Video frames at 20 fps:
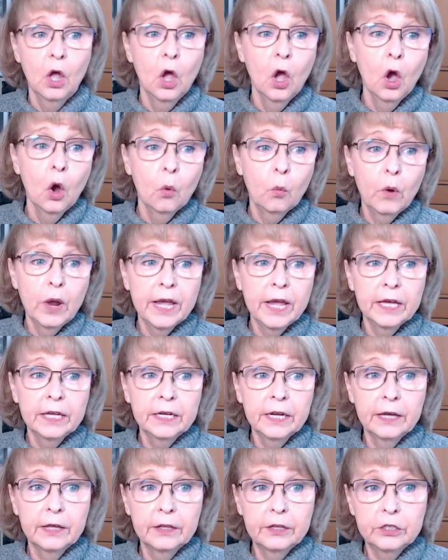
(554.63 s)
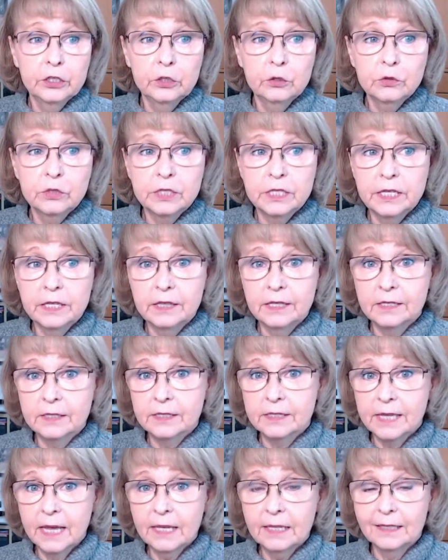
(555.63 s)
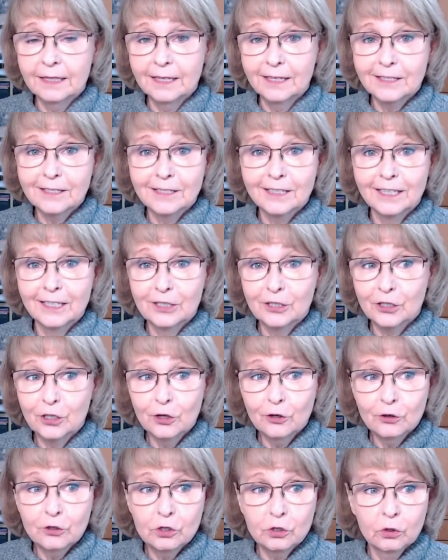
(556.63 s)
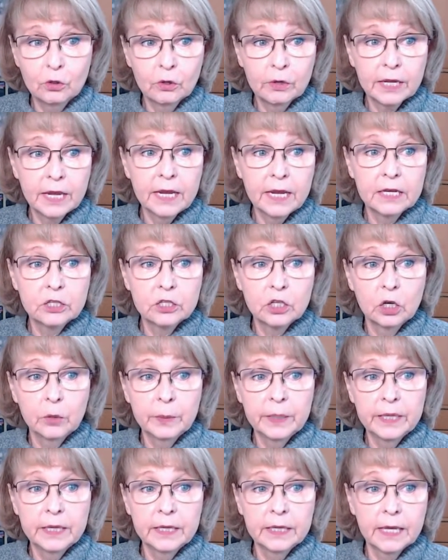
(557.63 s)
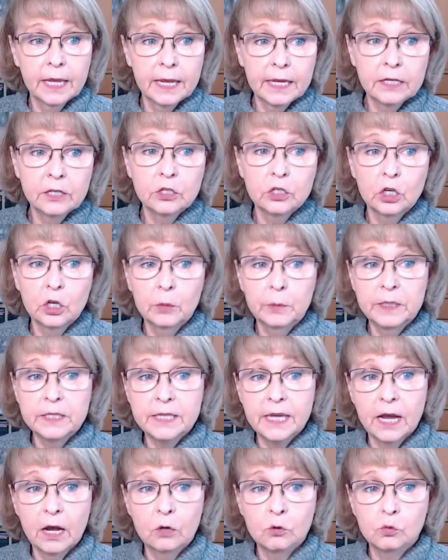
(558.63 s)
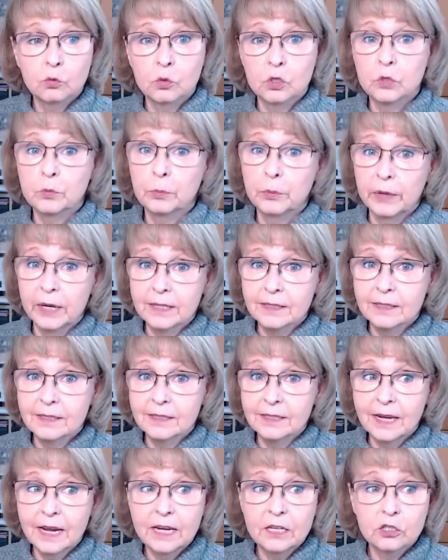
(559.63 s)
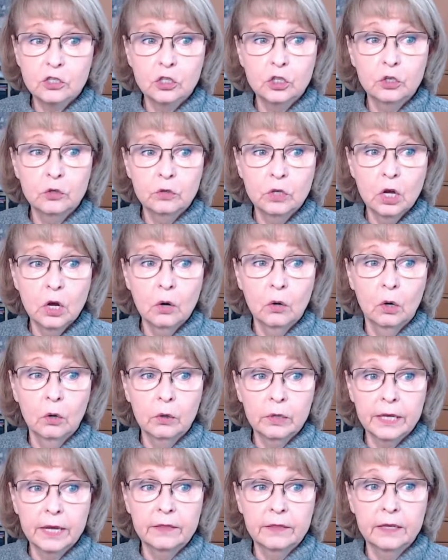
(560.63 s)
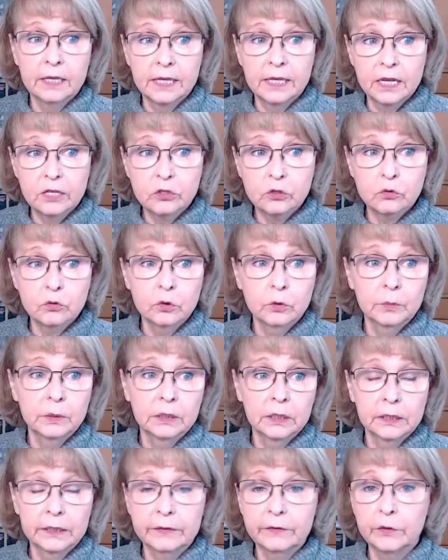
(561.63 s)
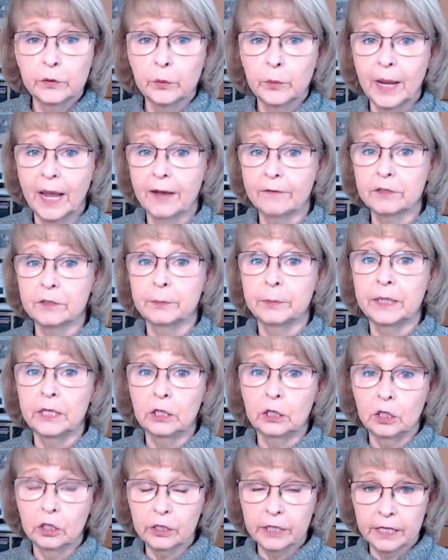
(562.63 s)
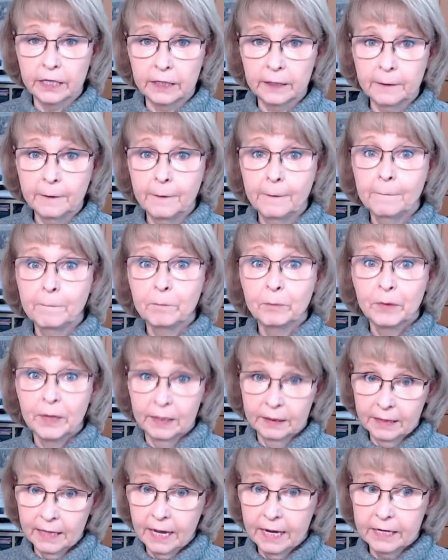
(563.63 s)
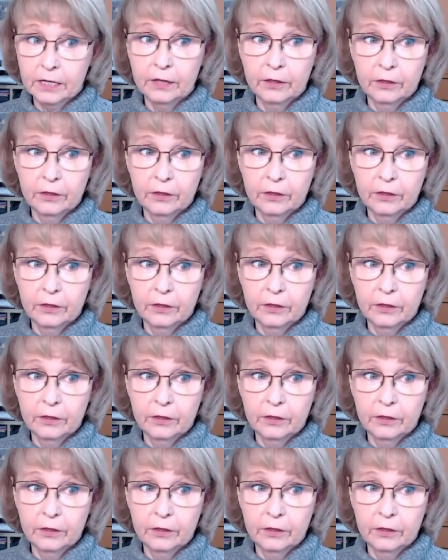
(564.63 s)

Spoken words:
when you see this set list, it shows you, okay, Kate and Toby's house was present day. So you know, okay, the guest room and the living room have to be looking like